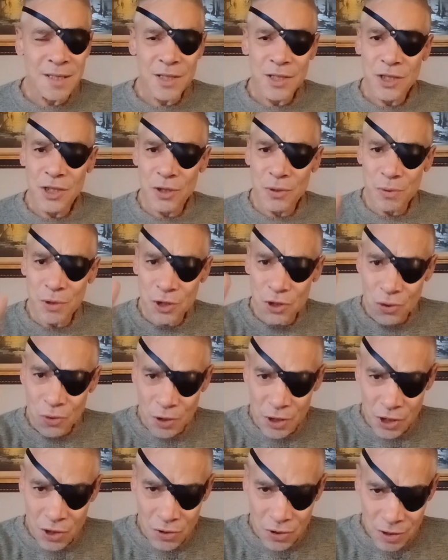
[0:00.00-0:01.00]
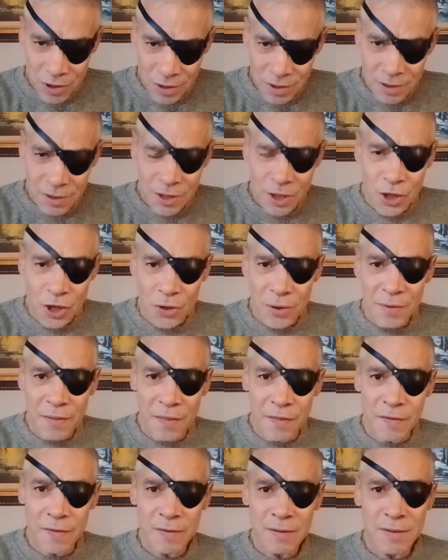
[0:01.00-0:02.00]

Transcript: You enjoy your girth,